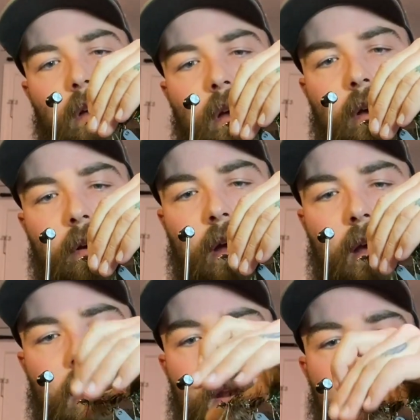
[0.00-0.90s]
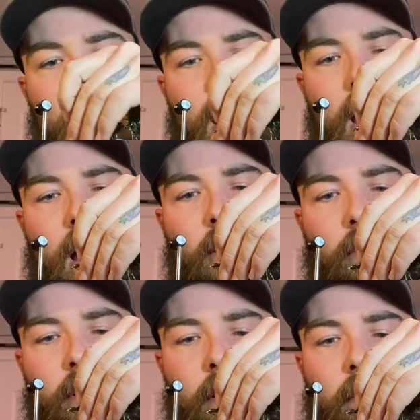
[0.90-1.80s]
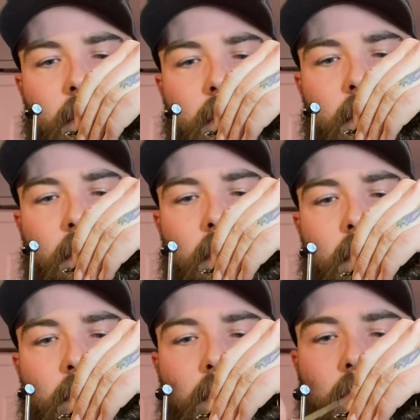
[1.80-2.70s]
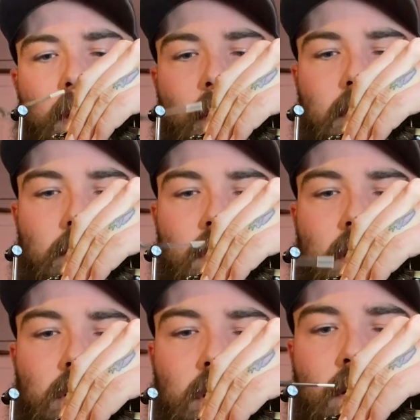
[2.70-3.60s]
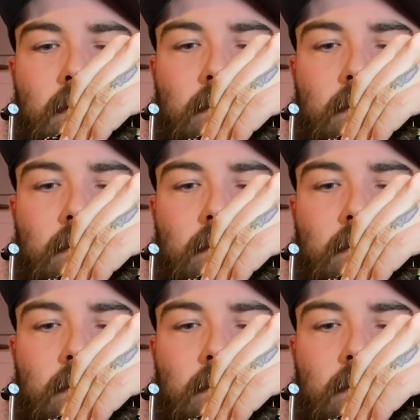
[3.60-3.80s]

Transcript: Okay, now we're going to pull down with some tension.